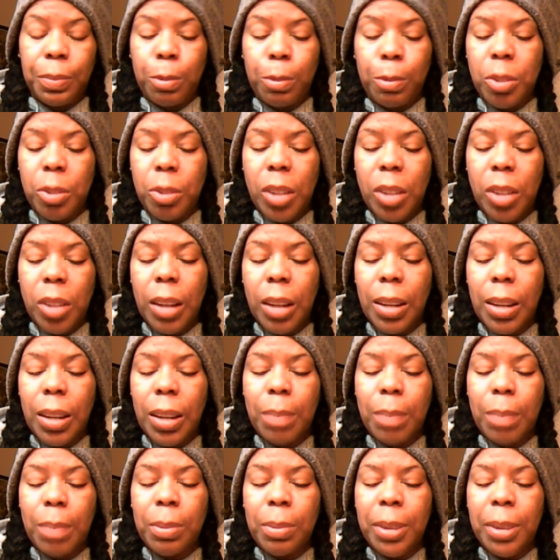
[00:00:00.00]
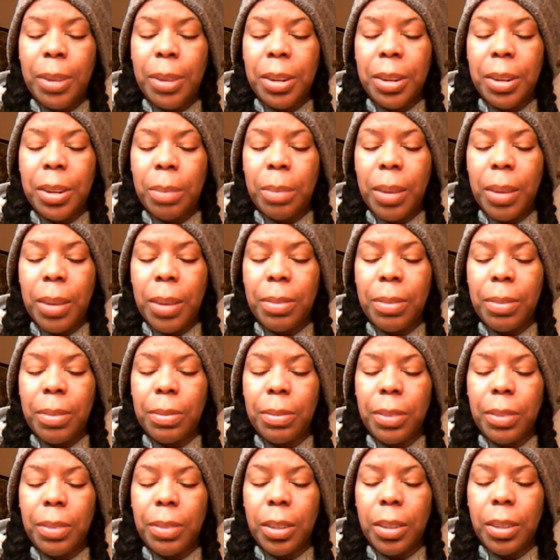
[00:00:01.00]
which I like. But right now I'm having
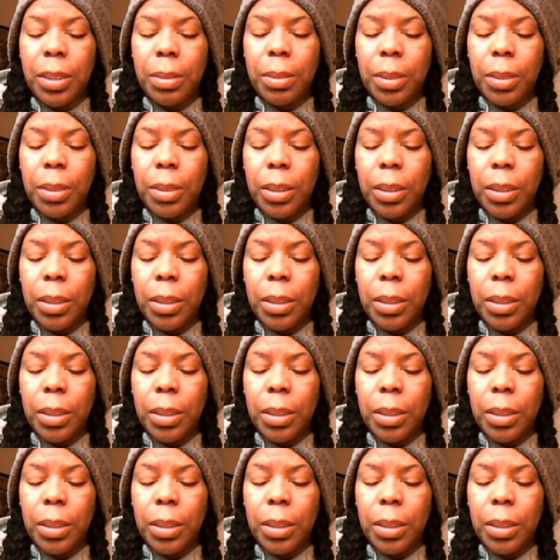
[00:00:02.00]
fun.